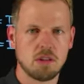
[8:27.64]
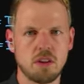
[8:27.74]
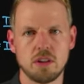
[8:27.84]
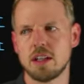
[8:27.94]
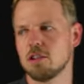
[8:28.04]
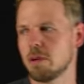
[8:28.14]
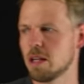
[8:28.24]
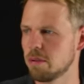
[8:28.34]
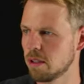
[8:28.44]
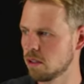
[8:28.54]
a very nice
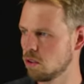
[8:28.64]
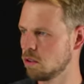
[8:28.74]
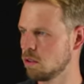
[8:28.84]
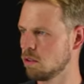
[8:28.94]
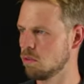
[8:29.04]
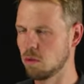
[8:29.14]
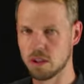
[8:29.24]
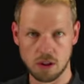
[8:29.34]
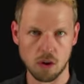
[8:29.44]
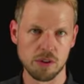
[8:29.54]
paper on where
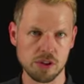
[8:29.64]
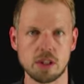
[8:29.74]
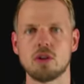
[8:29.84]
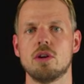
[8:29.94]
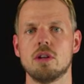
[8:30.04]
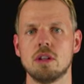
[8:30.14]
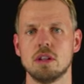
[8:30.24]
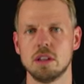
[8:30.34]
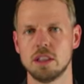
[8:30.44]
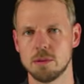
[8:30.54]
the original kernel
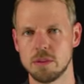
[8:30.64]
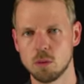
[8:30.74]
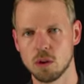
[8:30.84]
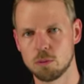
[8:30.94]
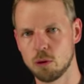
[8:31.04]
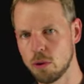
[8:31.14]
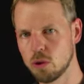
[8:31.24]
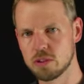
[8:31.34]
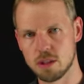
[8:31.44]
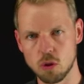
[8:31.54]
EDMD was
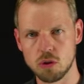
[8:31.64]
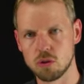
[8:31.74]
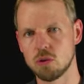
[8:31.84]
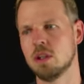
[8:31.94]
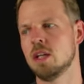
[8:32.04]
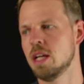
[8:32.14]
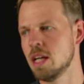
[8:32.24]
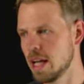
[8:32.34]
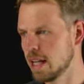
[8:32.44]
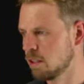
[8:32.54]
proposed. I'm going to
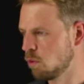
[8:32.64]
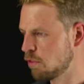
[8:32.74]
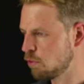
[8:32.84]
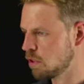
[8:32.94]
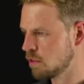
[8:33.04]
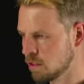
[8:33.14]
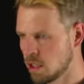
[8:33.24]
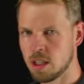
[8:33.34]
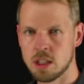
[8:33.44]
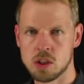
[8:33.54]
add the reference
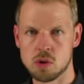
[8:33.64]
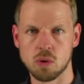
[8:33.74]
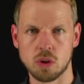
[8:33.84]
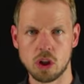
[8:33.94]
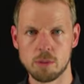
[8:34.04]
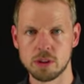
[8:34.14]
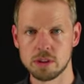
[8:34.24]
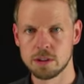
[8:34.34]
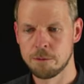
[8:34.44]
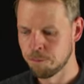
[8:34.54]
to the
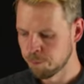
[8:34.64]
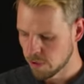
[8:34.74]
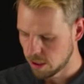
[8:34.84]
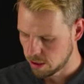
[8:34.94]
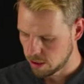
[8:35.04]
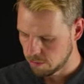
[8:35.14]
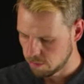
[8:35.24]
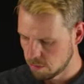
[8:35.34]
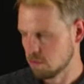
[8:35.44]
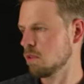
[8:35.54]
comment,
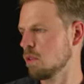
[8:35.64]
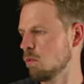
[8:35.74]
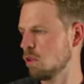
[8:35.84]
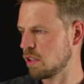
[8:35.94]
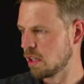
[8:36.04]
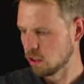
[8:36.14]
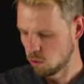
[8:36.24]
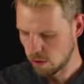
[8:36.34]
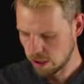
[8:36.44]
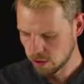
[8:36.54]
um, was argued
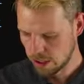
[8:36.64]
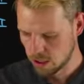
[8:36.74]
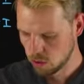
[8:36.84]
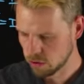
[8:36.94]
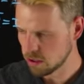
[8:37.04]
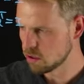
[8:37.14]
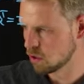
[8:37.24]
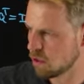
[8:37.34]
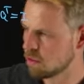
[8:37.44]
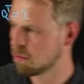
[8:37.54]
why you can do this. So it's